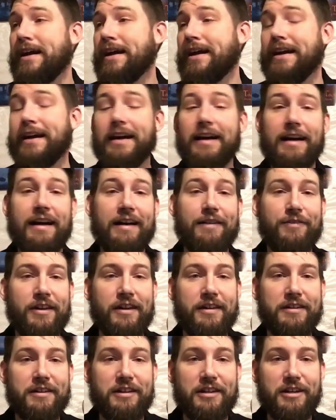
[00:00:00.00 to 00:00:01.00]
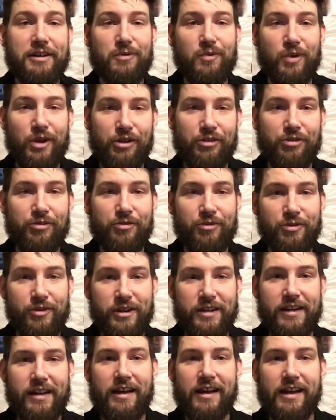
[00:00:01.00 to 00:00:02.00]
I've had to work through
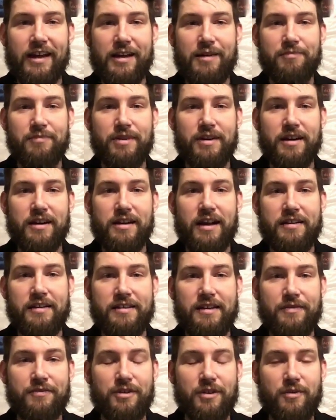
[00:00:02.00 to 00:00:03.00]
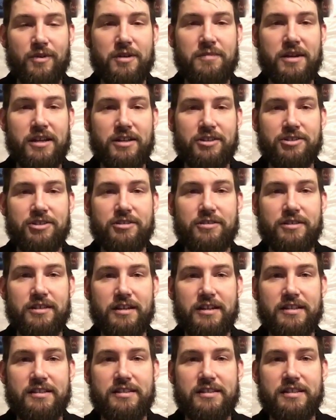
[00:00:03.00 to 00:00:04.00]
it, but I definitely want to make sure
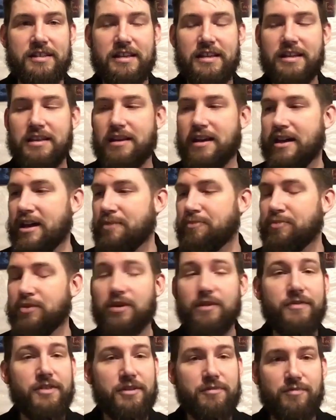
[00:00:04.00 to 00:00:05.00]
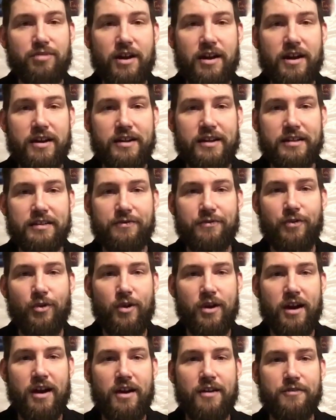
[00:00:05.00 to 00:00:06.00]
that it's the perfect product
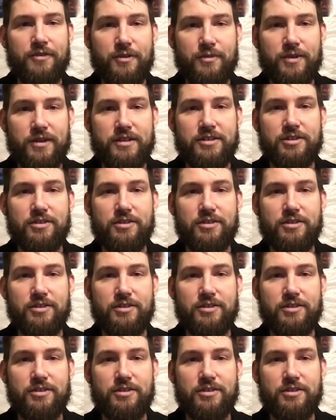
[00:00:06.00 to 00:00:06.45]
for everyone,